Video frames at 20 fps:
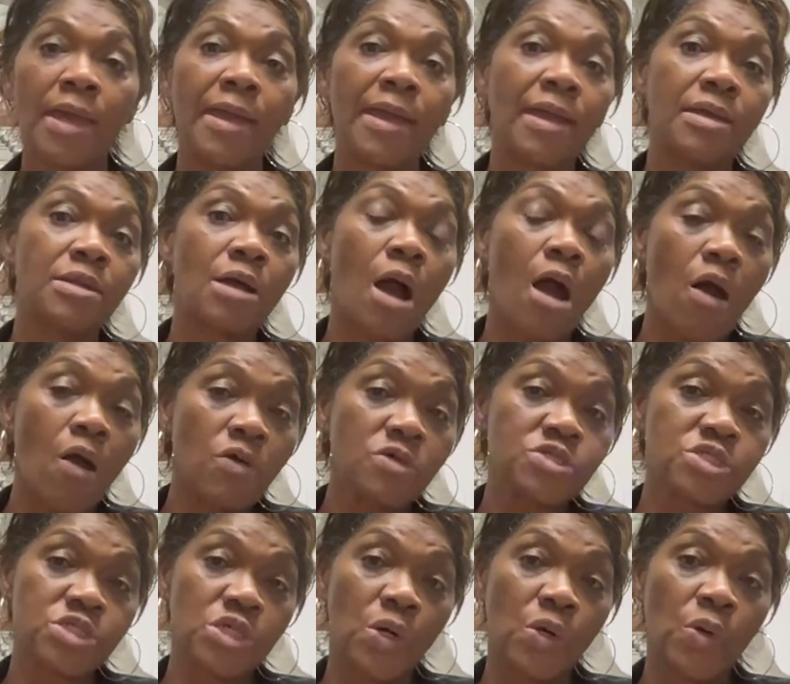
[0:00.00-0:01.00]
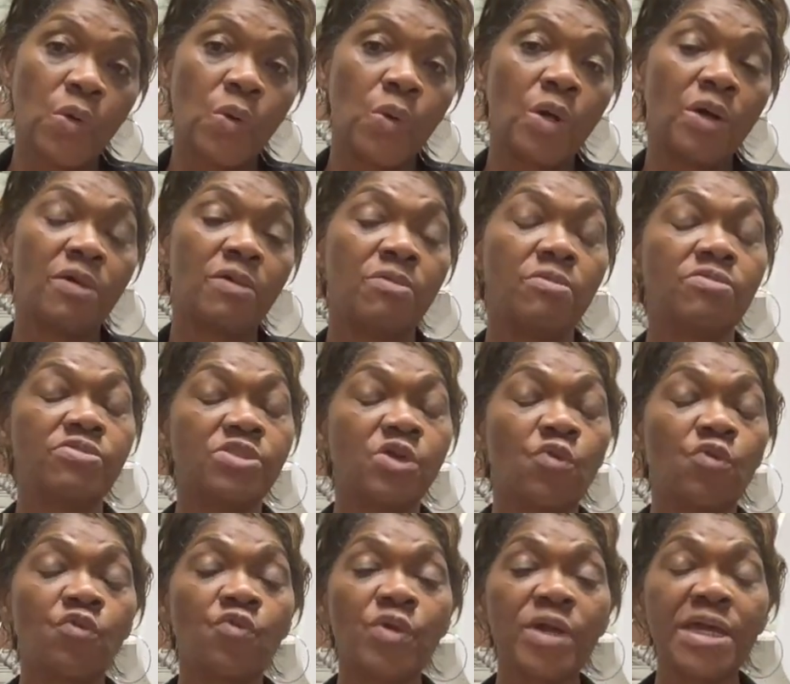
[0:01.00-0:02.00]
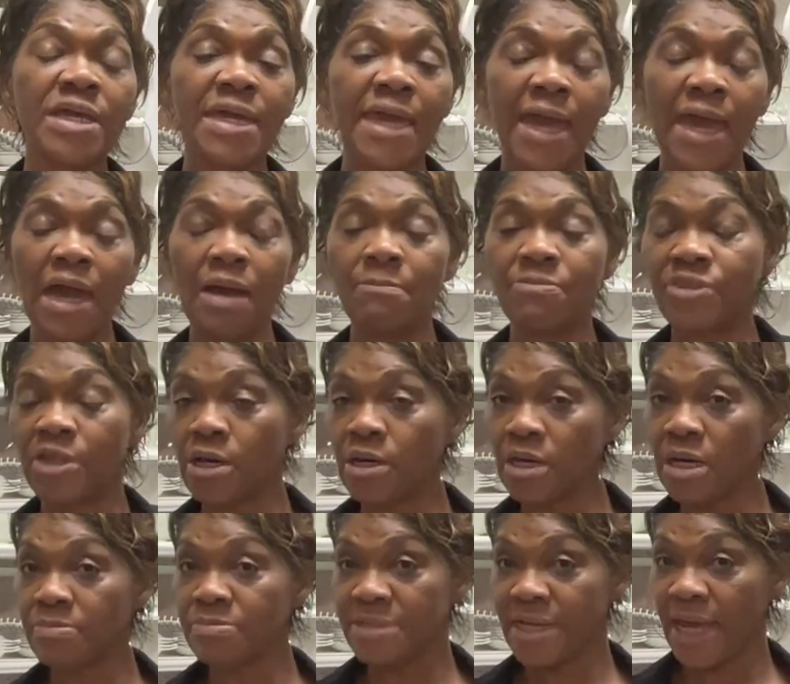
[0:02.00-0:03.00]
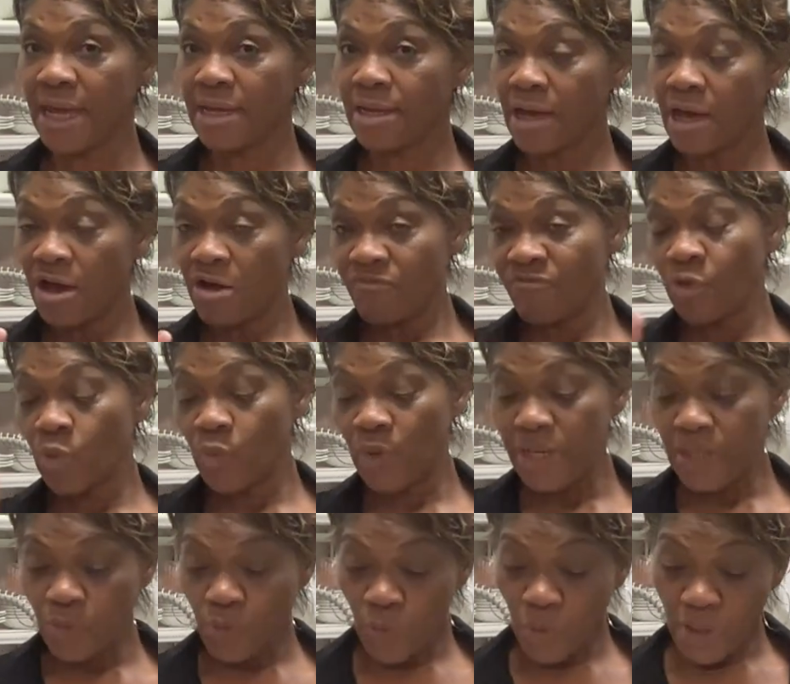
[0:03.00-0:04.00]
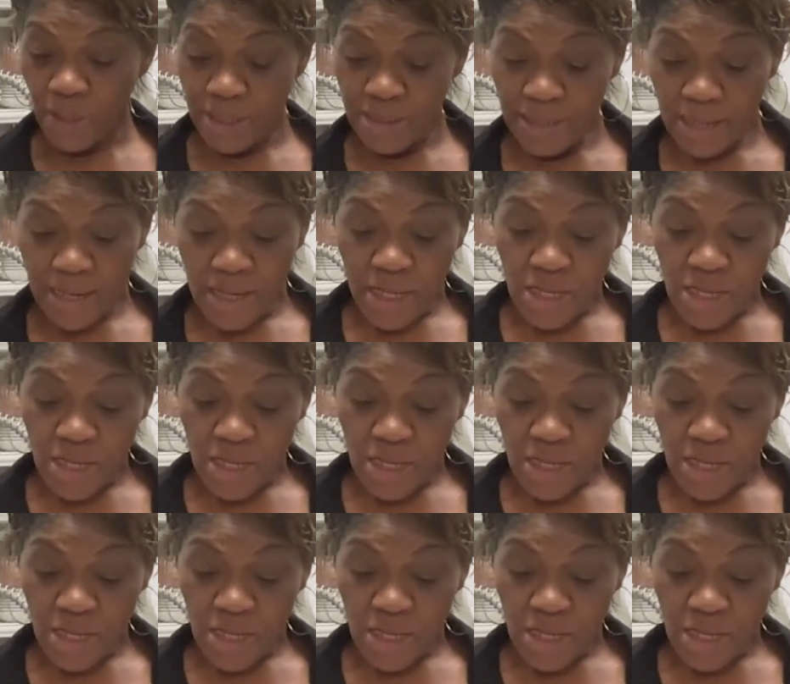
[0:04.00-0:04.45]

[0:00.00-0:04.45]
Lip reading: and also the recap, the update for week 1,